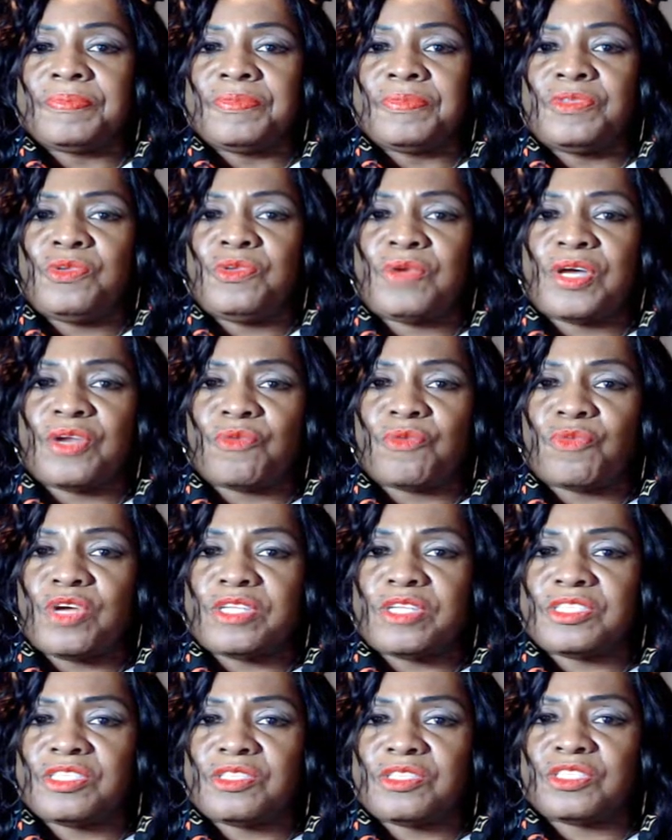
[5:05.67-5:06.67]
You gonna
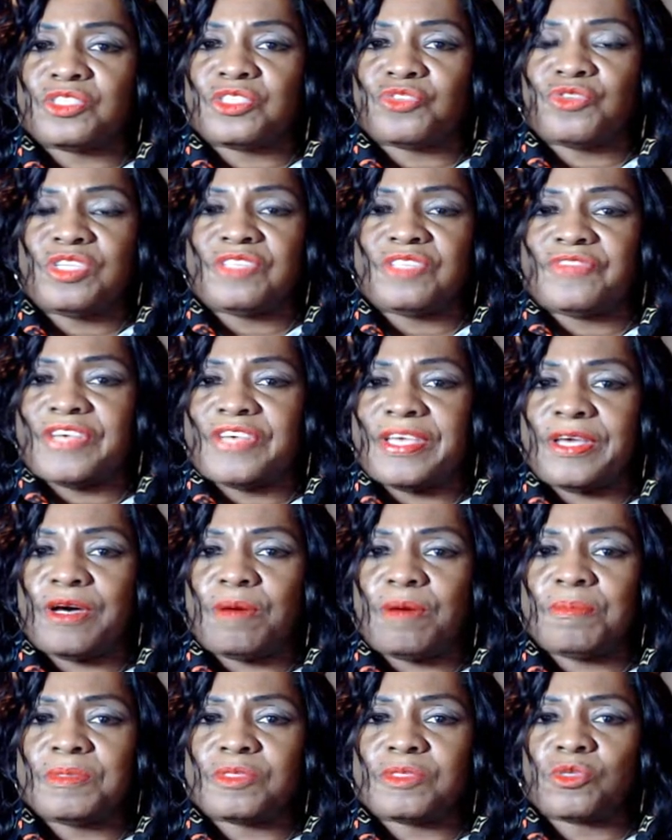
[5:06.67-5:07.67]
run to the streets for
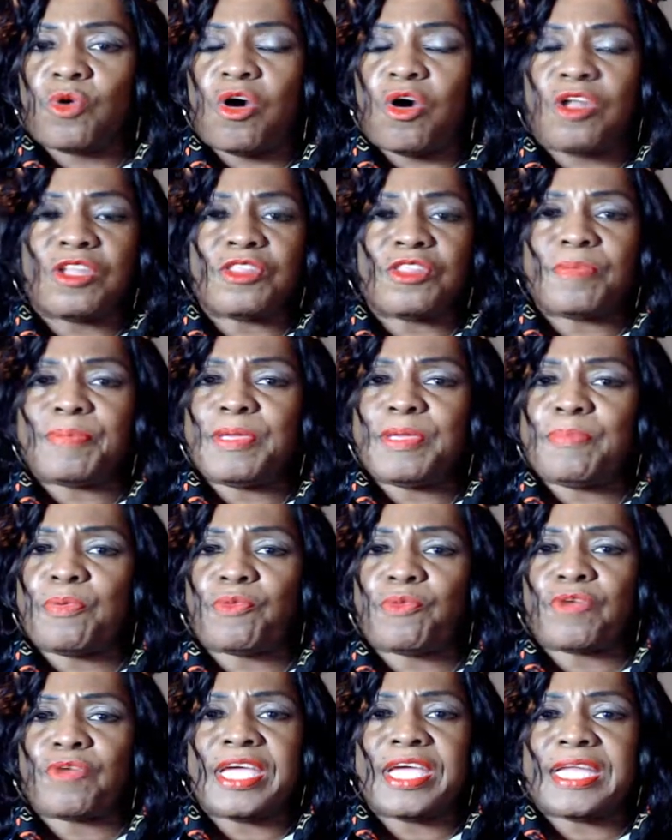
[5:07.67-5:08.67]
help? So all of the people
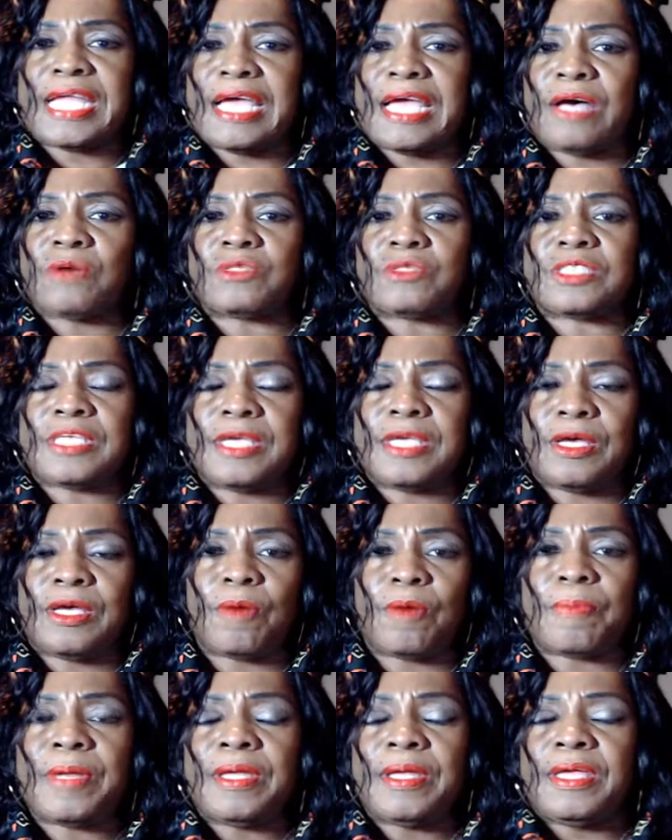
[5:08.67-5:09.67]
ran out to
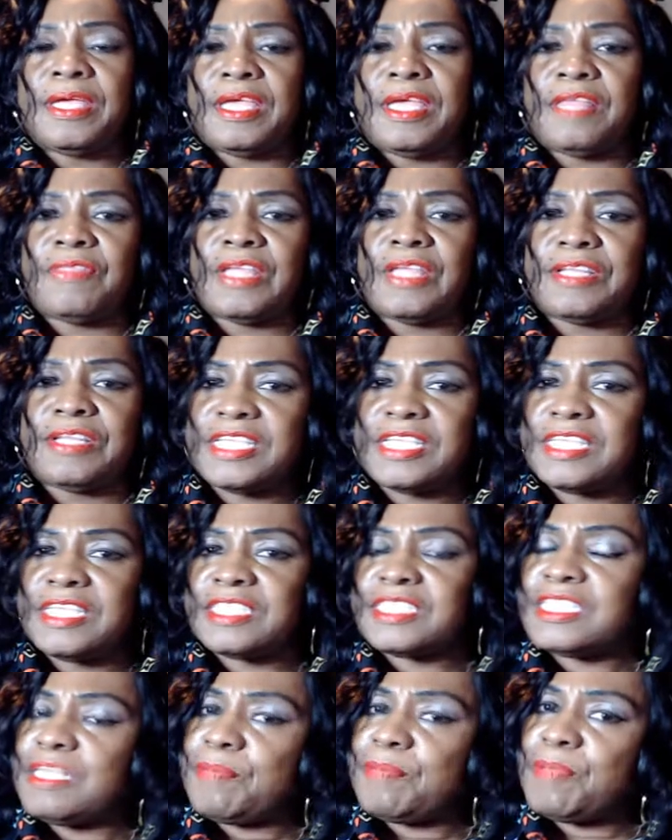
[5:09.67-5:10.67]
help, and they did
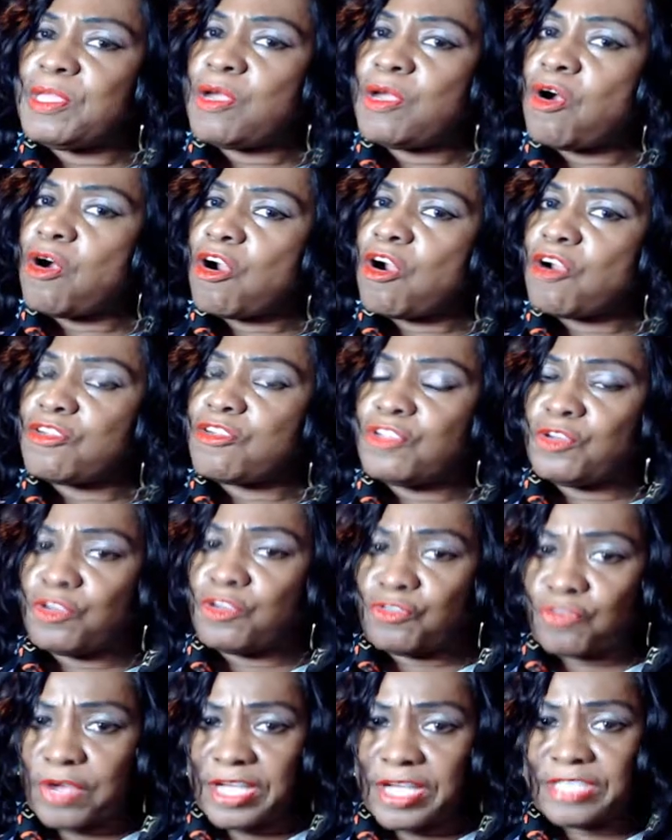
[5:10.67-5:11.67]
CPR,
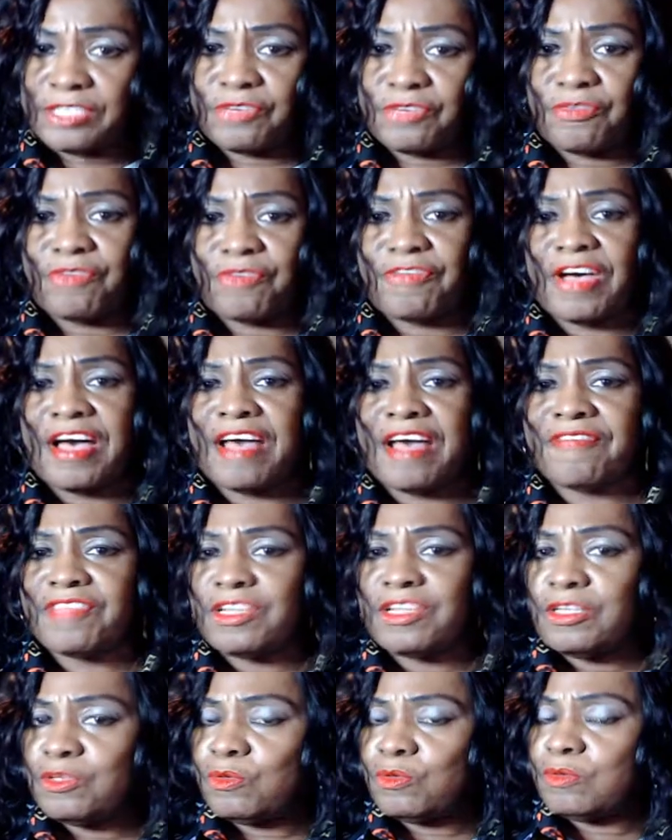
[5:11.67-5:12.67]
trying to revive the
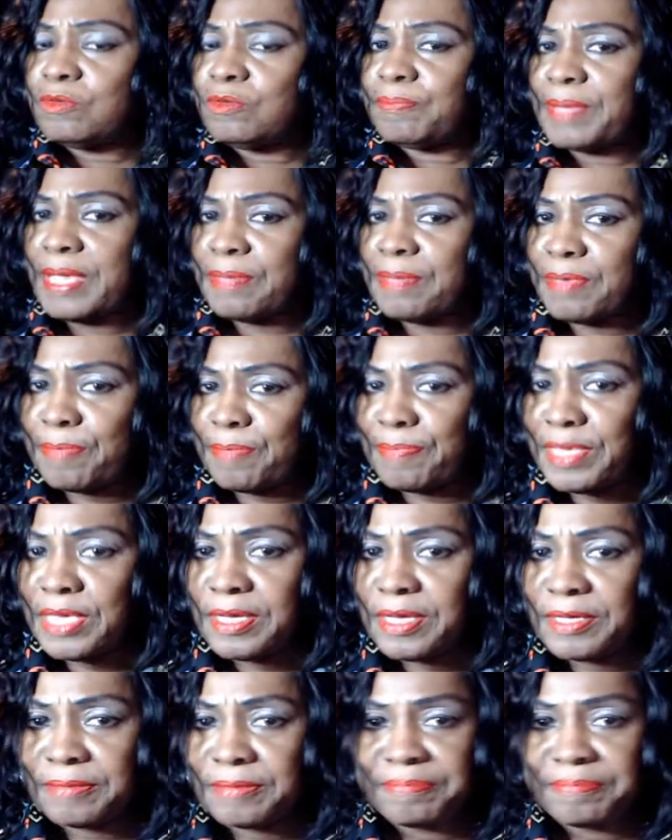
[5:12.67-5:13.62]
little baby Mia.